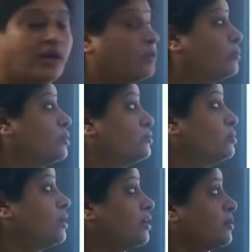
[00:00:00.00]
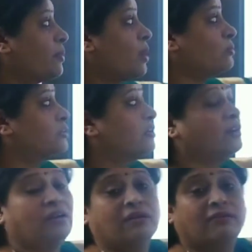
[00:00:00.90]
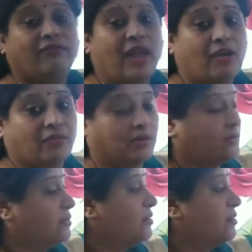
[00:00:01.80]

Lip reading: are going to learn about the flower.